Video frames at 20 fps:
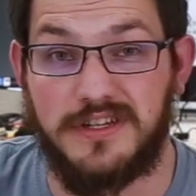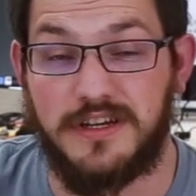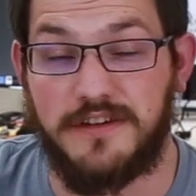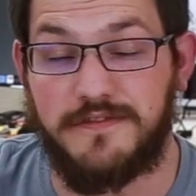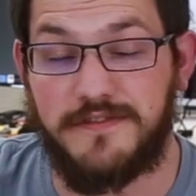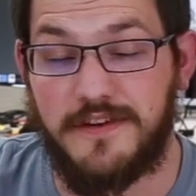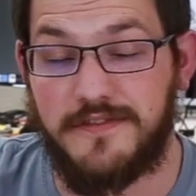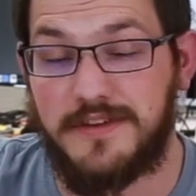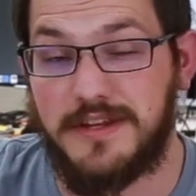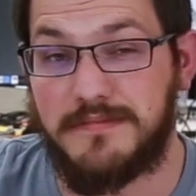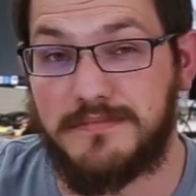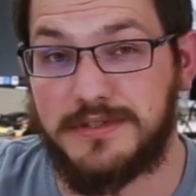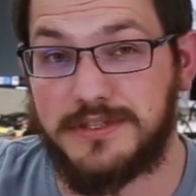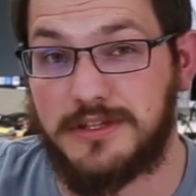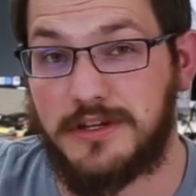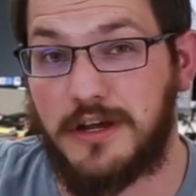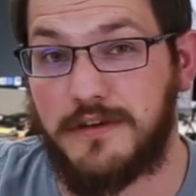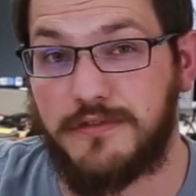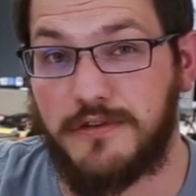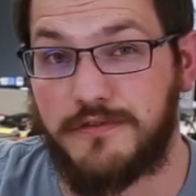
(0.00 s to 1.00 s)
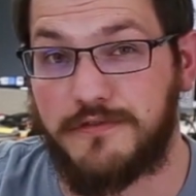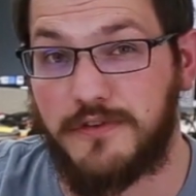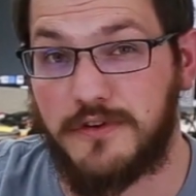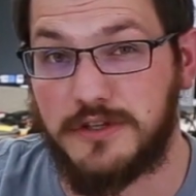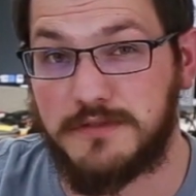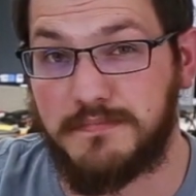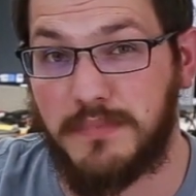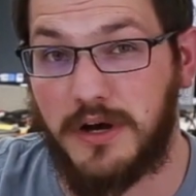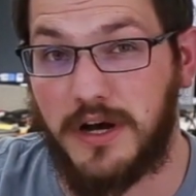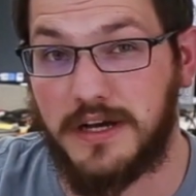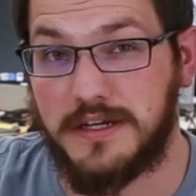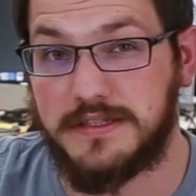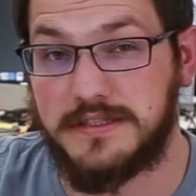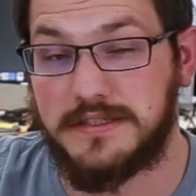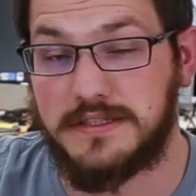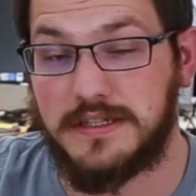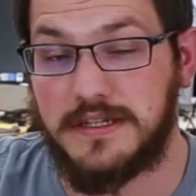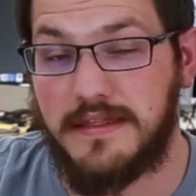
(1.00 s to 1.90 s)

You get 15% off your first box,